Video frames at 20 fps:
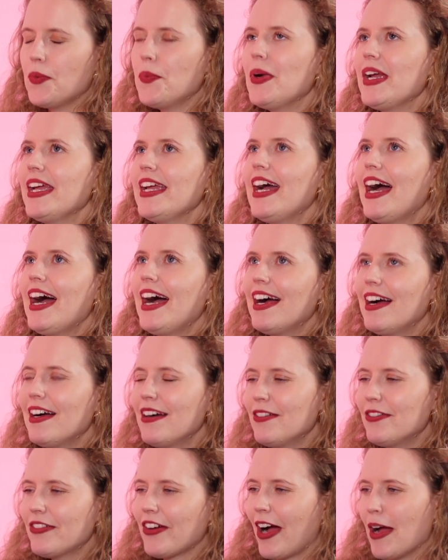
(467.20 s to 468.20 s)

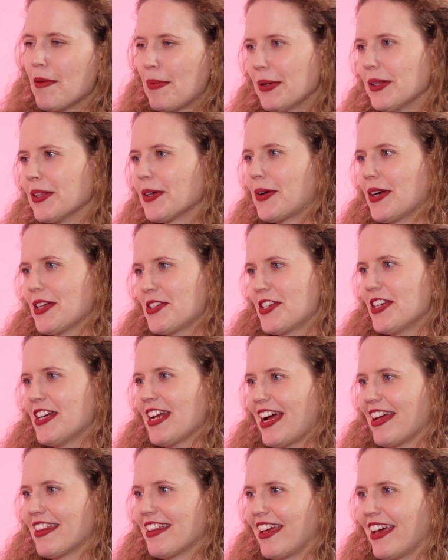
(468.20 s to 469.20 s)
I put the question
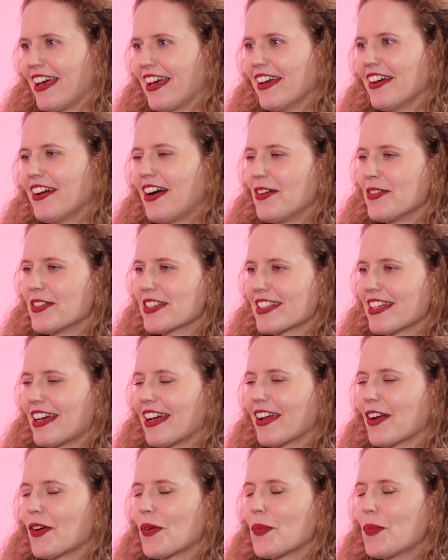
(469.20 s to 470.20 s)
out there. I was
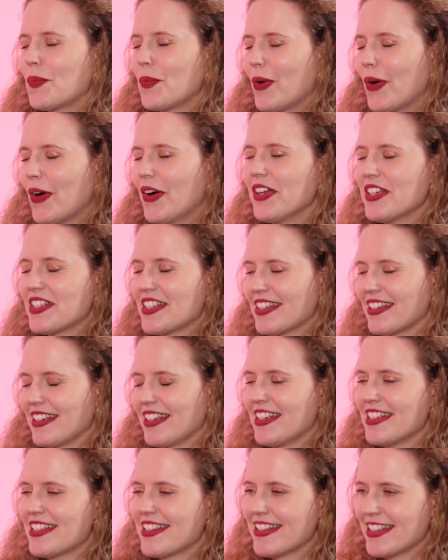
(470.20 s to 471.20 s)
like, what
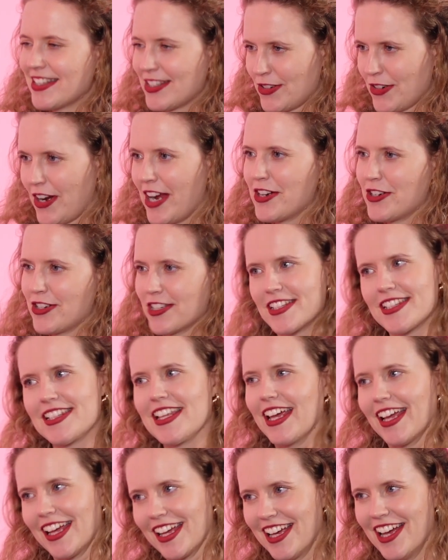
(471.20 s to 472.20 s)
is the strangest
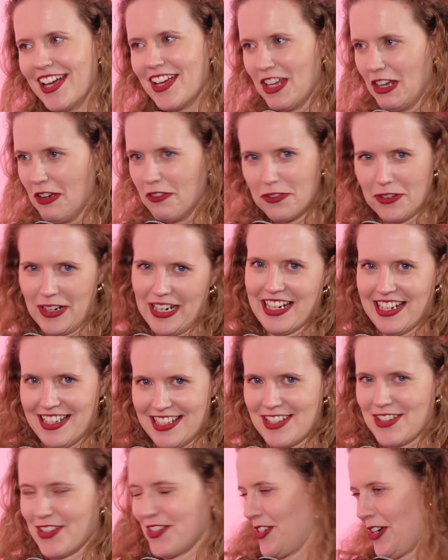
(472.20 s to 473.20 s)
thing you've
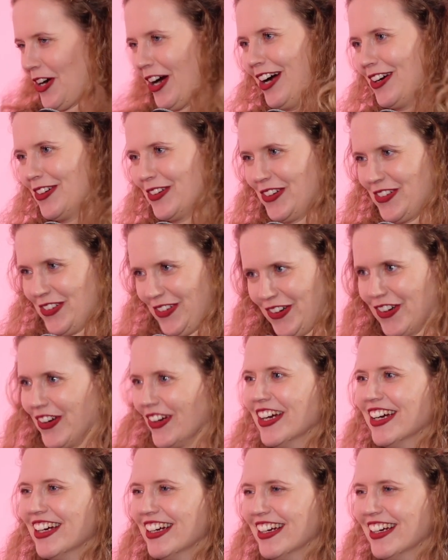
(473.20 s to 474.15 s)
witnessed your child do?